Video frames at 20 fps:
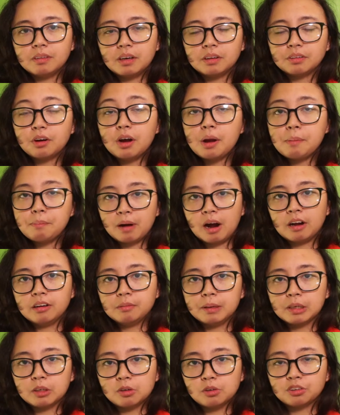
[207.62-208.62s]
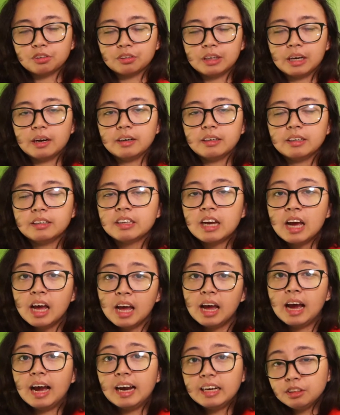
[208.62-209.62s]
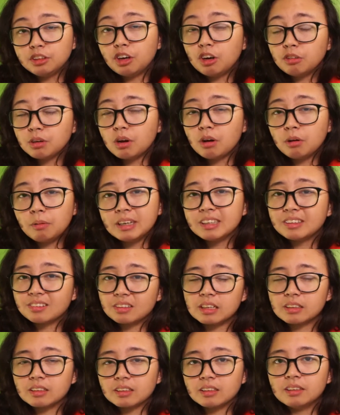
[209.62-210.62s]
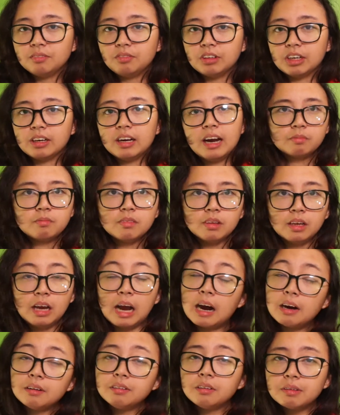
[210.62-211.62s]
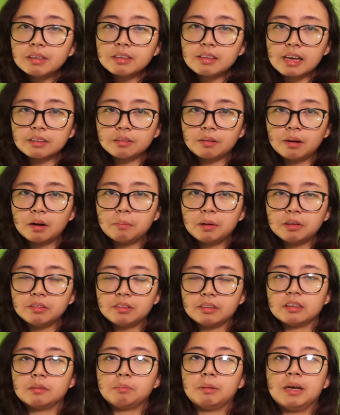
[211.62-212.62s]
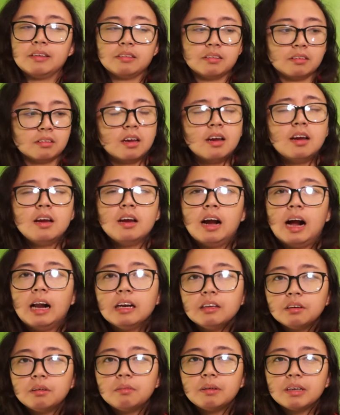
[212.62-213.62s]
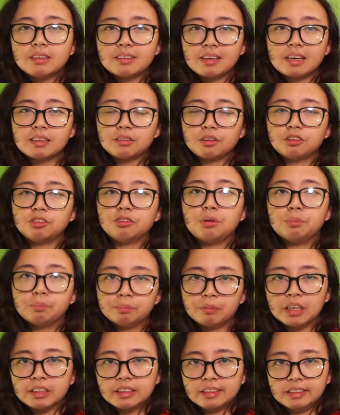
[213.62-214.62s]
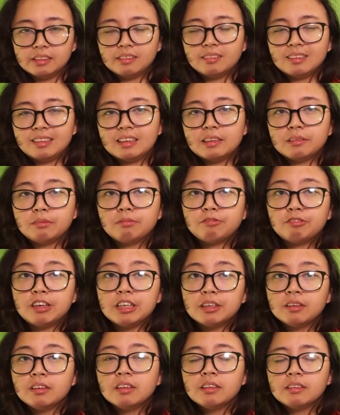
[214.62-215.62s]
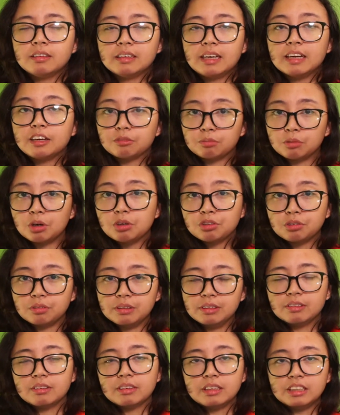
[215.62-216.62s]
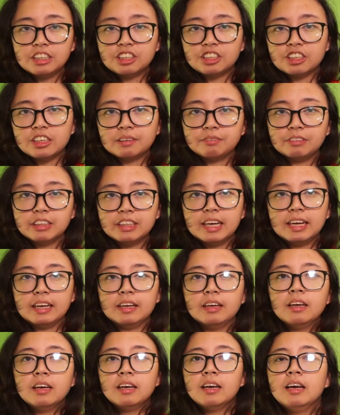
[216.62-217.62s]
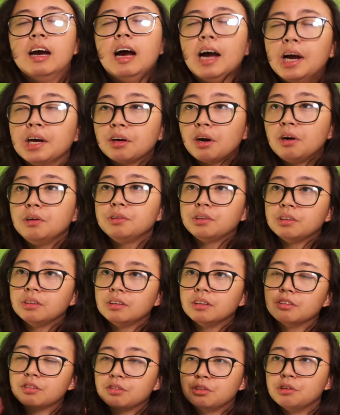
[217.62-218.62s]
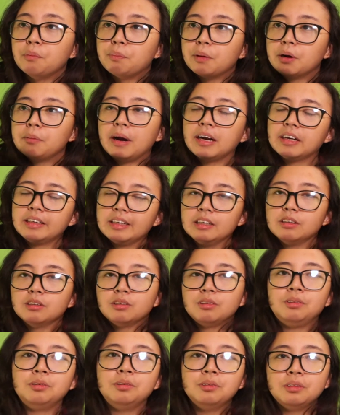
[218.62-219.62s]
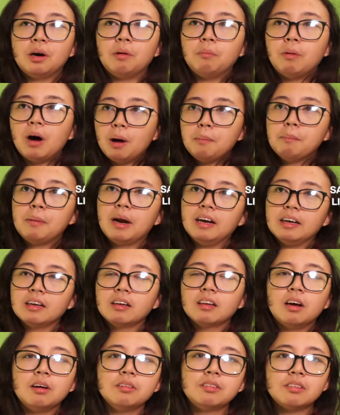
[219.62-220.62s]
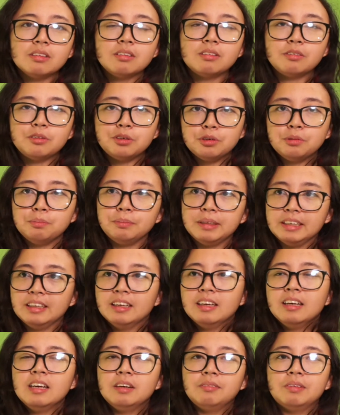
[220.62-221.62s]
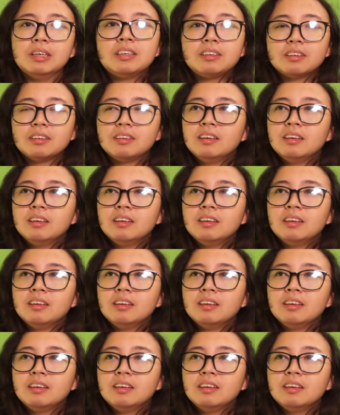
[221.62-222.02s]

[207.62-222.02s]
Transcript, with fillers: although I'm proud of my cultural heritage, I don't know what it's like to live there. I don't know what it's like to ride a boat to get to places. I don't know what it's like to go to a market to get fresh, to get groceries each and every day. I go to the supermarket, to the Walmart closest to me, which